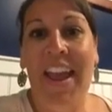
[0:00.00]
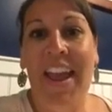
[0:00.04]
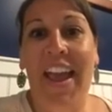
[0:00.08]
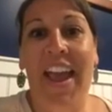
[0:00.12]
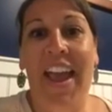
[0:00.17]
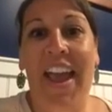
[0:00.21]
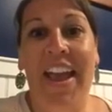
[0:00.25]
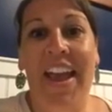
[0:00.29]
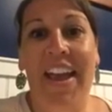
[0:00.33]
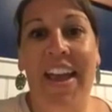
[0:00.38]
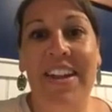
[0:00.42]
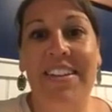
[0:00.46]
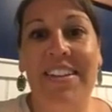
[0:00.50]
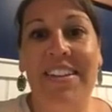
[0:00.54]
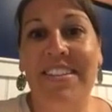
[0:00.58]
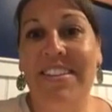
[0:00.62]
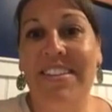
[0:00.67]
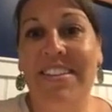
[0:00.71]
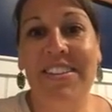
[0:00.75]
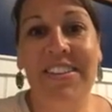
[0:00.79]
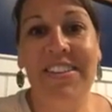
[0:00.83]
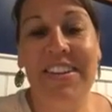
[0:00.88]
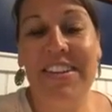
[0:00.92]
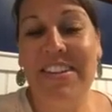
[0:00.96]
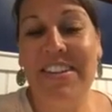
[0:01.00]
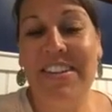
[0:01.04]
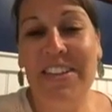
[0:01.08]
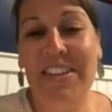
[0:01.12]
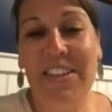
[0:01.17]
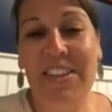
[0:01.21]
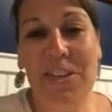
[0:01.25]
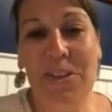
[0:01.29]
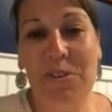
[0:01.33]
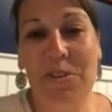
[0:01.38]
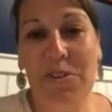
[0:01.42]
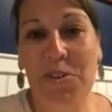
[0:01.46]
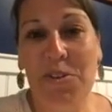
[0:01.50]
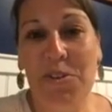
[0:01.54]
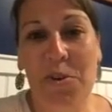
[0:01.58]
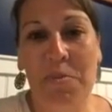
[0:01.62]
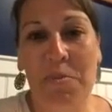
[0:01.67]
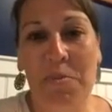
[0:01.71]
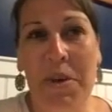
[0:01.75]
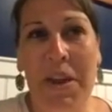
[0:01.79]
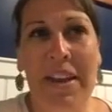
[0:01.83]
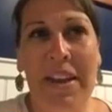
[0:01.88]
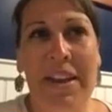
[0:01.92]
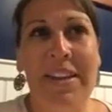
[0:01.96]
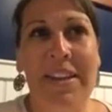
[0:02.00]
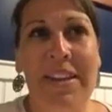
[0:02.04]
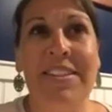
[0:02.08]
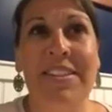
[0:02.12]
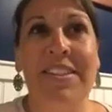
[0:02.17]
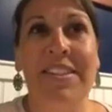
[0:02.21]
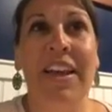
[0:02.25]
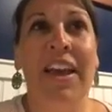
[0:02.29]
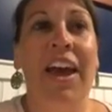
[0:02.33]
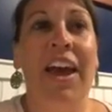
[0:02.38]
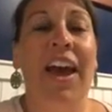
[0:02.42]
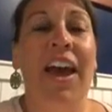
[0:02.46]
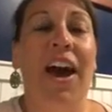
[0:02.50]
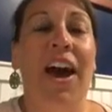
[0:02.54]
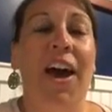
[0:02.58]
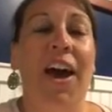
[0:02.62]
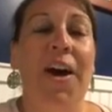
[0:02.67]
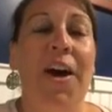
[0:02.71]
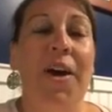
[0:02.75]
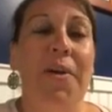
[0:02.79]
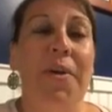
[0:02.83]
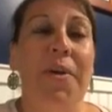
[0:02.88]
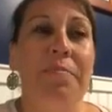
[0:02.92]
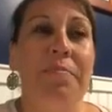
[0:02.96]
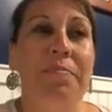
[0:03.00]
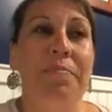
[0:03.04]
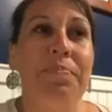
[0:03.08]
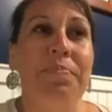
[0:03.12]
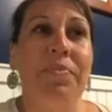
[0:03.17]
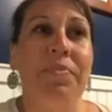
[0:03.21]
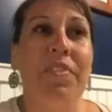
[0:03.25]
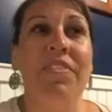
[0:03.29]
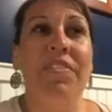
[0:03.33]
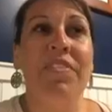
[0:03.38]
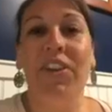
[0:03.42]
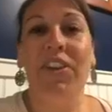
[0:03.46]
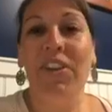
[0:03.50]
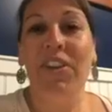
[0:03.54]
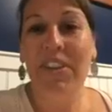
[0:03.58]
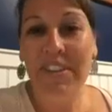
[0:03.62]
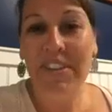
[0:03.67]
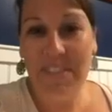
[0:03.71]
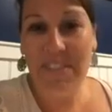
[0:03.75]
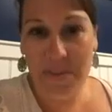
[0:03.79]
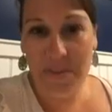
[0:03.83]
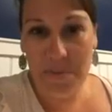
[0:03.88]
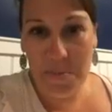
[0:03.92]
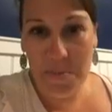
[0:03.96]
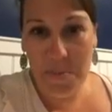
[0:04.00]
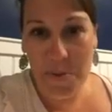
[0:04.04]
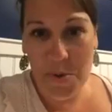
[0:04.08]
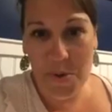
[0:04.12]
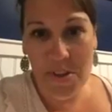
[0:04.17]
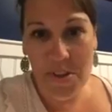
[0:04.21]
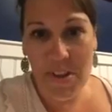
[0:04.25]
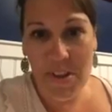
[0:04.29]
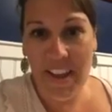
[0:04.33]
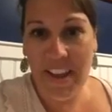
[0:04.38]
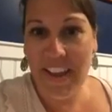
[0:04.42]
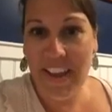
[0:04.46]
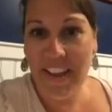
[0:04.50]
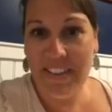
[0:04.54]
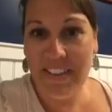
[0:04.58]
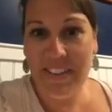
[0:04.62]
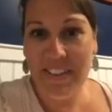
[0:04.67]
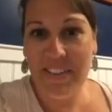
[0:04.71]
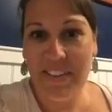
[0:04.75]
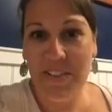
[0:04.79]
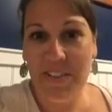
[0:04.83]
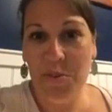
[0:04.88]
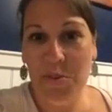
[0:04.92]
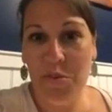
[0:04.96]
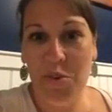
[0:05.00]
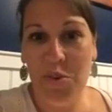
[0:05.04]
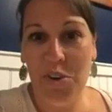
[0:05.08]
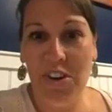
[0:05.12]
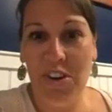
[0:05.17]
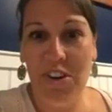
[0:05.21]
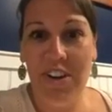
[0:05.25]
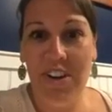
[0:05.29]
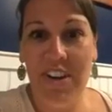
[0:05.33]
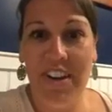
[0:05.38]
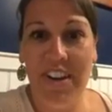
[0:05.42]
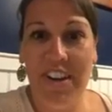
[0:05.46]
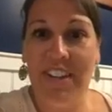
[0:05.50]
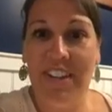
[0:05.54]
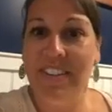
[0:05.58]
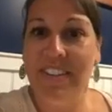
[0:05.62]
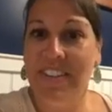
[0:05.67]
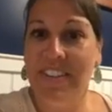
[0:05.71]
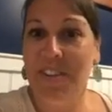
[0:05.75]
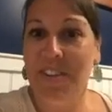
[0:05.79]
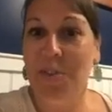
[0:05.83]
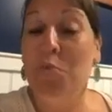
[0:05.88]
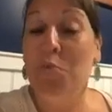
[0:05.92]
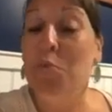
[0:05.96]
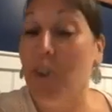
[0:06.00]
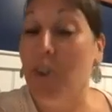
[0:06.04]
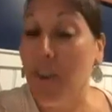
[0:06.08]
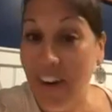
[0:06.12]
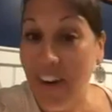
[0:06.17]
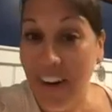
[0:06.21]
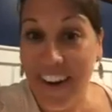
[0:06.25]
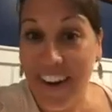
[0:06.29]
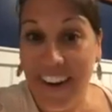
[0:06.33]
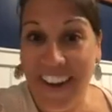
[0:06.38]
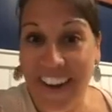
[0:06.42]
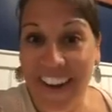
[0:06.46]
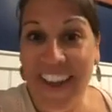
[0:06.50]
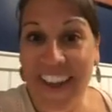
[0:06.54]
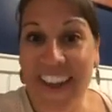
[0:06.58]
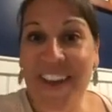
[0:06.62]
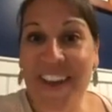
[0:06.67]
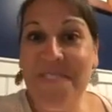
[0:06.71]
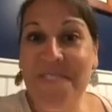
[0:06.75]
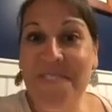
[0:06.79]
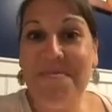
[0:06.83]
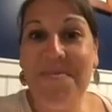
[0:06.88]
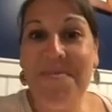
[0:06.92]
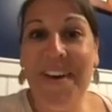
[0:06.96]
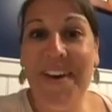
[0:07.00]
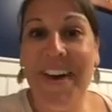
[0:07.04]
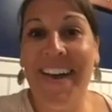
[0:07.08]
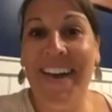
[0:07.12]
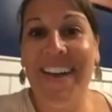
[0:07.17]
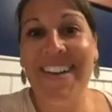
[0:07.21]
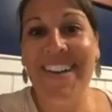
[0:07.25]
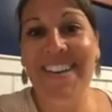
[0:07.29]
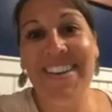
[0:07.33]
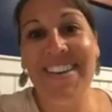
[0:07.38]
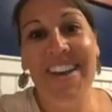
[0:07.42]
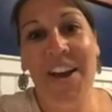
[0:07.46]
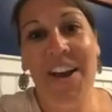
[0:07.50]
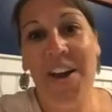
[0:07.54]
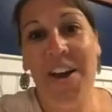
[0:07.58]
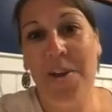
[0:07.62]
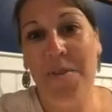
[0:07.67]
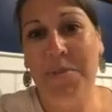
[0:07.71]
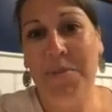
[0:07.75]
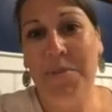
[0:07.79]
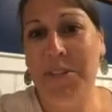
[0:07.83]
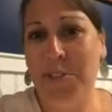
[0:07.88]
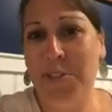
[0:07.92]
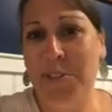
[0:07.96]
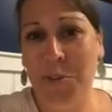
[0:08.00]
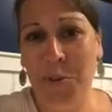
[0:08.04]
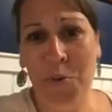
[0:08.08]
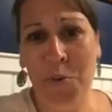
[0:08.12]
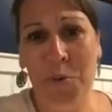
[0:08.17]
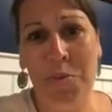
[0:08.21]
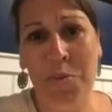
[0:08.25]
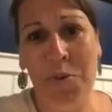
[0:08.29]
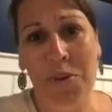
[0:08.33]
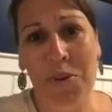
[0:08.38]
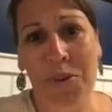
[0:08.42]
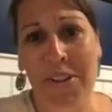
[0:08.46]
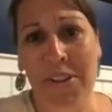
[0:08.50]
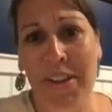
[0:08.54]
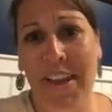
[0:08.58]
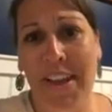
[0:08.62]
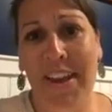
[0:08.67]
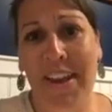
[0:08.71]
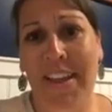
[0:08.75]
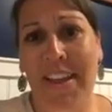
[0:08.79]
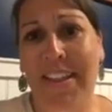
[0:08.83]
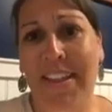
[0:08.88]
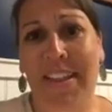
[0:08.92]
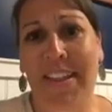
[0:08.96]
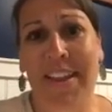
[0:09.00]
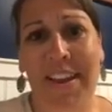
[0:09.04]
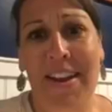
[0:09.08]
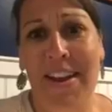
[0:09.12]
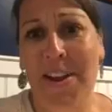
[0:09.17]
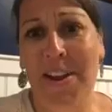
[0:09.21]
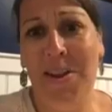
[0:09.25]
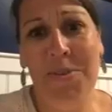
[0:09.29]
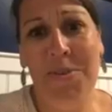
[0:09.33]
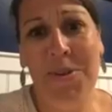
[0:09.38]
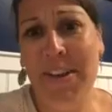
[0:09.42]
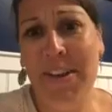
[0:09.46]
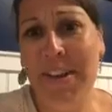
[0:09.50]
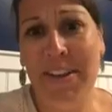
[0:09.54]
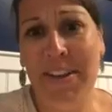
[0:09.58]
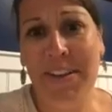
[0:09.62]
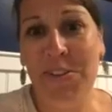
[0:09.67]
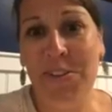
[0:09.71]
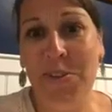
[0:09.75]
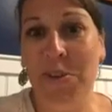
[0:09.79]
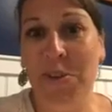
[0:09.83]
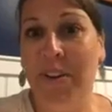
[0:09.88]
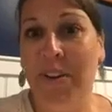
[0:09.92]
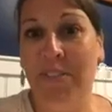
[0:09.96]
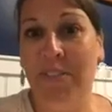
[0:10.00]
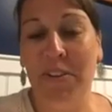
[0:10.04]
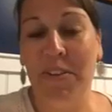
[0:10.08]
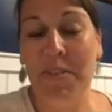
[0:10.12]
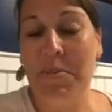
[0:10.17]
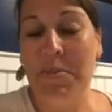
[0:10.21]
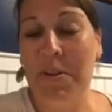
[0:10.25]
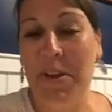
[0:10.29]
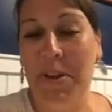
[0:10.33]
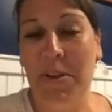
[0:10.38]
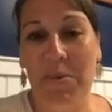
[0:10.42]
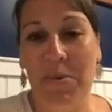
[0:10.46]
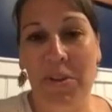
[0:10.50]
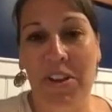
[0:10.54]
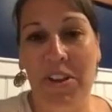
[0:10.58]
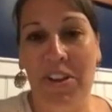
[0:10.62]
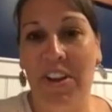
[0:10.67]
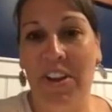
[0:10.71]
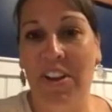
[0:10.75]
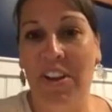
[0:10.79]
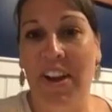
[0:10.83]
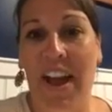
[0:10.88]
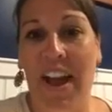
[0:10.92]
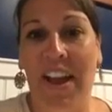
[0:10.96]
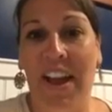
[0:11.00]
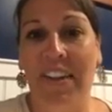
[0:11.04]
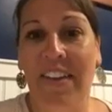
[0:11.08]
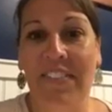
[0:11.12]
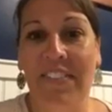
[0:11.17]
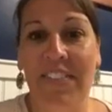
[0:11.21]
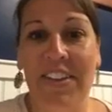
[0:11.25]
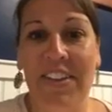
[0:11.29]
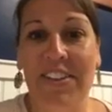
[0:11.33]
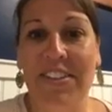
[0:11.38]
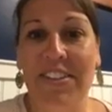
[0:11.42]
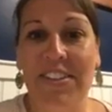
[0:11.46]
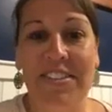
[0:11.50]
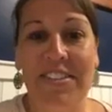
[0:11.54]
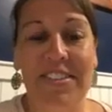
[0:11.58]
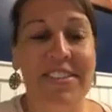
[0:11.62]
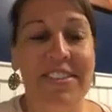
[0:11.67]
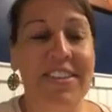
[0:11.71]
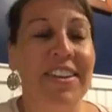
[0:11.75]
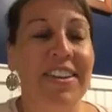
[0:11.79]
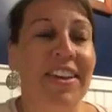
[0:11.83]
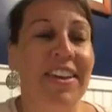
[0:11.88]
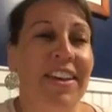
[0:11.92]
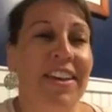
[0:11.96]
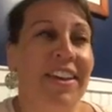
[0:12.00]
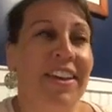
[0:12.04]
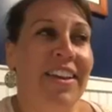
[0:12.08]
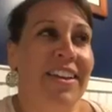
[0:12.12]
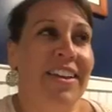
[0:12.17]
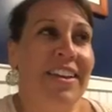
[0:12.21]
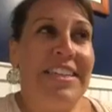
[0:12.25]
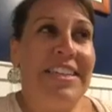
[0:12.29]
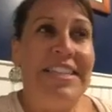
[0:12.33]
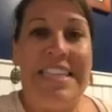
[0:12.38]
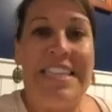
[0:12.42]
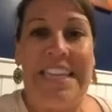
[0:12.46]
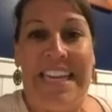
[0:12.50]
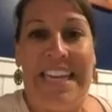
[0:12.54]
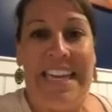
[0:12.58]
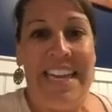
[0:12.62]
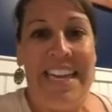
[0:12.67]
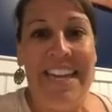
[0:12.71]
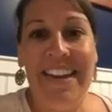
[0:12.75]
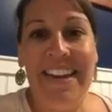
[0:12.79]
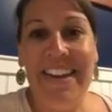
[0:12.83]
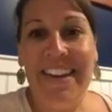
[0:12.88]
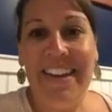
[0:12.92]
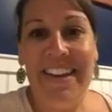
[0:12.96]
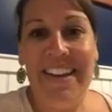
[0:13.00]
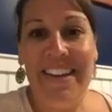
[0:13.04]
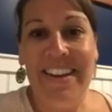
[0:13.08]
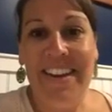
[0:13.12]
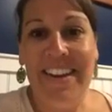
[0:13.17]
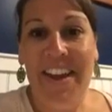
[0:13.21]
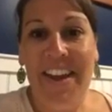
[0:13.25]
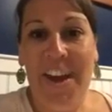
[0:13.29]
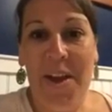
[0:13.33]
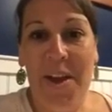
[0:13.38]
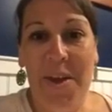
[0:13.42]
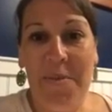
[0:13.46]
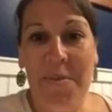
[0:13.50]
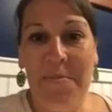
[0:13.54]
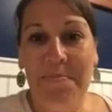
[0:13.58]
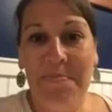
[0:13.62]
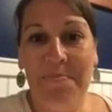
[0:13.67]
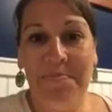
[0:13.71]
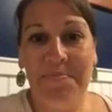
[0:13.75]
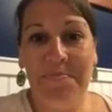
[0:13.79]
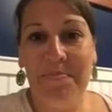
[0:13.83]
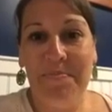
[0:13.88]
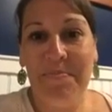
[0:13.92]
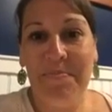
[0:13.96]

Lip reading: and still continue. So it made it fairly simple, I guess is the word. It's still work, but it's doable, and anyone can do it from anywhere they're at if they'll just dig in and